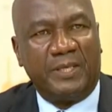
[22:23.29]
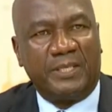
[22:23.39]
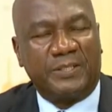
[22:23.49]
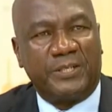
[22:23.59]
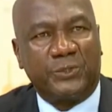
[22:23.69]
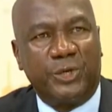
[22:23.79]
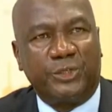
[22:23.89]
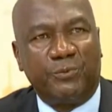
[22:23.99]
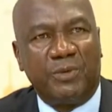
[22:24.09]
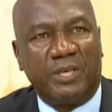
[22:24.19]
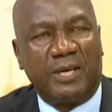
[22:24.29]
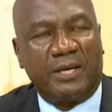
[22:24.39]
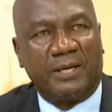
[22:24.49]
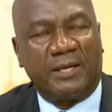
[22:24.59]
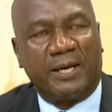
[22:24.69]
is going to be
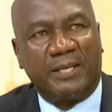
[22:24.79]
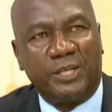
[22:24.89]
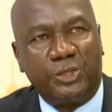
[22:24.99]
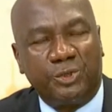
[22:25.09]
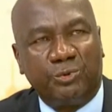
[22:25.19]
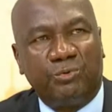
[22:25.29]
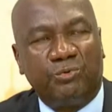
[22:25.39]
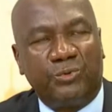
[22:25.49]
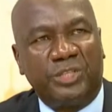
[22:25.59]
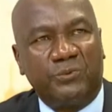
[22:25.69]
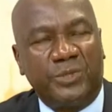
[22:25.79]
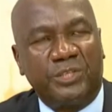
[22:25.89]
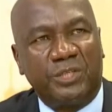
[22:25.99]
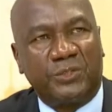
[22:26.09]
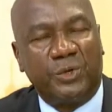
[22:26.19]
an issue
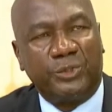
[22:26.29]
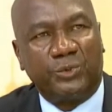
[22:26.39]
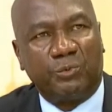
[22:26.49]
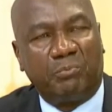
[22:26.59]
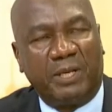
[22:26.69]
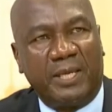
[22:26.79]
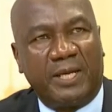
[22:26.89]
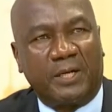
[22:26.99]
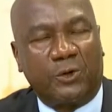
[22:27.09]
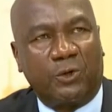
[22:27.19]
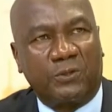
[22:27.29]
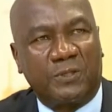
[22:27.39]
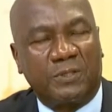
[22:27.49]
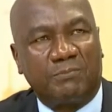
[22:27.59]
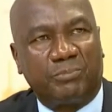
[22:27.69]
which is going to play
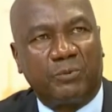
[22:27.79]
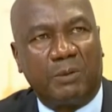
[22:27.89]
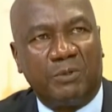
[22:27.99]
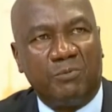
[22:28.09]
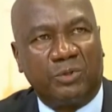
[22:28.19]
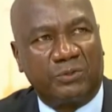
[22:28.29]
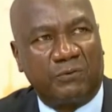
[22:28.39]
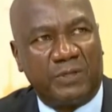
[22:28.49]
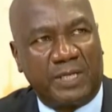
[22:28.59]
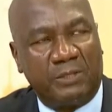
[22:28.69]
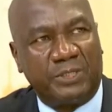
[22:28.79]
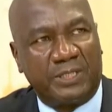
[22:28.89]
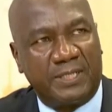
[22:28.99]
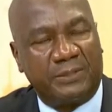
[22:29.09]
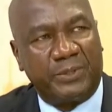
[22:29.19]
across probably most of the
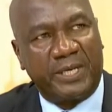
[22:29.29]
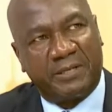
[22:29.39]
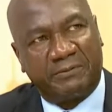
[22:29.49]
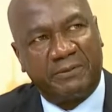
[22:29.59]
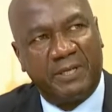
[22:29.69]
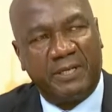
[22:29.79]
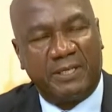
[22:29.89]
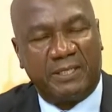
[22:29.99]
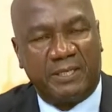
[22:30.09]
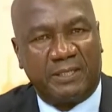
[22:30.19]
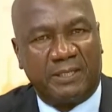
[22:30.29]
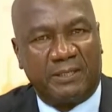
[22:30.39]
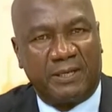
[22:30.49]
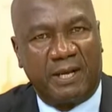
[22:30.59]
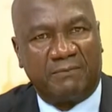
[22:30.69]
counties that we have,
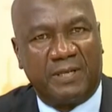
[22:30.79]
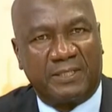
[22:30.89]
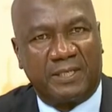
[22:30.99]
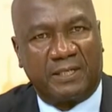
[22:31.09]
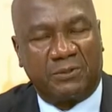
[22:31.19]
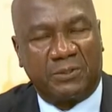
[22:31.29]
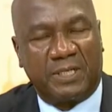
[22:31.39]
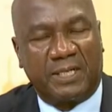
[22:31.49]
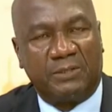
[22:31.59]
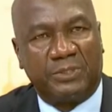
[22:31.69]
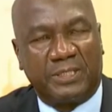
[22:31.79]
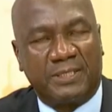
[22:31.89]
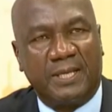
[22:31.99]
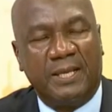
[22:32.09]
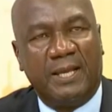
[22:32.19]
the governors across the
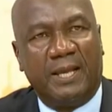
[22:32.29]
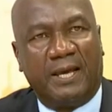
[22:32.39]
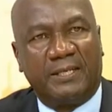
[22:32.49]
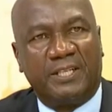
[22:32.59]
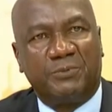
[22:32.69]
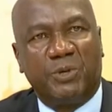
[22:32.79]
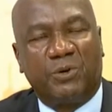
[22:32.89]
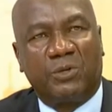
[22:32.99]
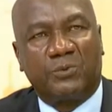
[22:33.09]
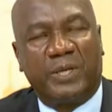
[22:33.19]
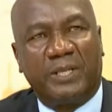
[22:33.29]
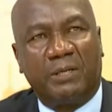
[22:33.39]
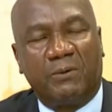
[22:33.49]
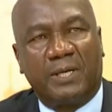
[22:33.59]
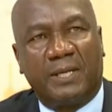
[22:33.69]
counties. And it is because when
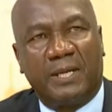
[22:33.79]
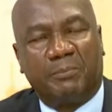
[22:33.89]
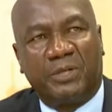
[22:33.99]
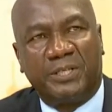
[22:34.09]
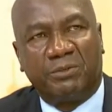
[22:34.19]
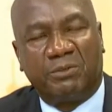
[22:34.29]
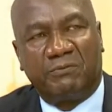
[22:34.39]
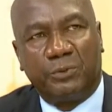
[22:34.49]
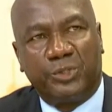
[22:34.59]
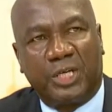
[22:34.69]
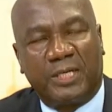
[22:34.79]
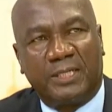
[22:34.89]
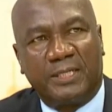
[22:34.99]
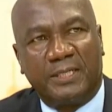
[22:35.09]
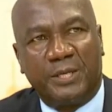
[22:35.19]
they look at their political
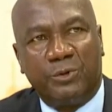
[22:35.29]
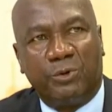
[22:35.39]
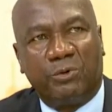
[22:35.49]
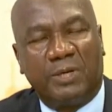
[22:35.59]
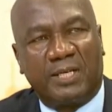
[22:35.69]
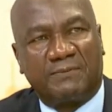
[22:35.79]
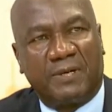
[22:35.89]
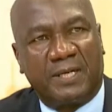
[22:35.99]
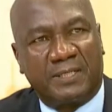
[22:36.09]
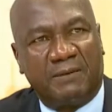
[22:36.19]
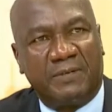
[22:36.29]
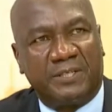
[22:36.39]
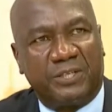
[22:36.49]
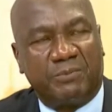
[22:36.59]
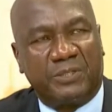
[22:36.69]
future, they know as far as
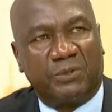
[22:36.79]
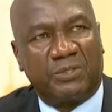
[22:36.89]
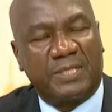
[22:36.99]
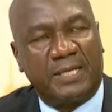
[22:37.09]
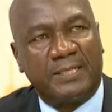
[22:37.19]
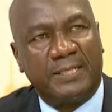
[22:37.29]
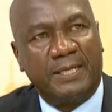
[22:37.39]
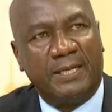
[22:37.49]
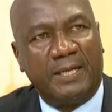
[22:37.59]
governorship is concerned,